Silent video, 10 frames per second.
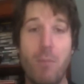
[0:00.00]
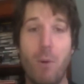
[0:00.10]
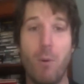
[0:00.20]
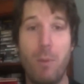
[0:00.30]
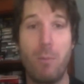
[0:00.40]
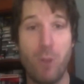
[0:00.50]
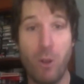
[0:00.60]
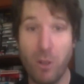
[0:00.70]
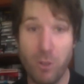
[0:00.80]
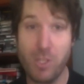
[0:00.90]
But what people
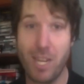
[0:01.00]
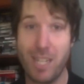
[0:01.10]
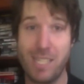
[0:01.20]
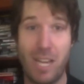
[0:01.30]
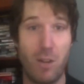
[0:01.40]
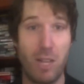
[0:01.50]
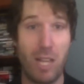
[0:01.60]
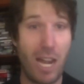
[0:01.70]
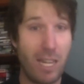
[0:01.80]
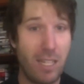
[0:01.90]
don't understand is how a
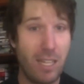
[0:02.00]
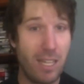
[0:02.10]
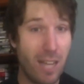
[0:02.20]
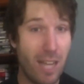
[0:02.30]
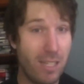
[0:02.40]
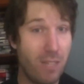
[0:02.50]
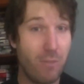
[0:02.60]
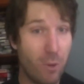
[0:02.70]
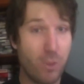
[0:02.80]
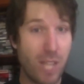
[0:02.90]
lot of got the
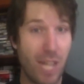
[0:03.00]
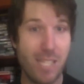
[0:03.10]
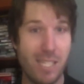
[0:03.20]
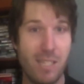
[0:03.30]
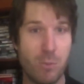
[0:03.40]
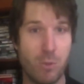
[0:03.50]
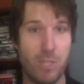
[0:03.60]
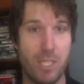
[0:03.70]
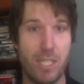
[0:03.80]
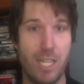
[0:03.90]
first Godzilla
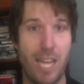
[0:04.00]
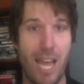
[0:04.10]
movie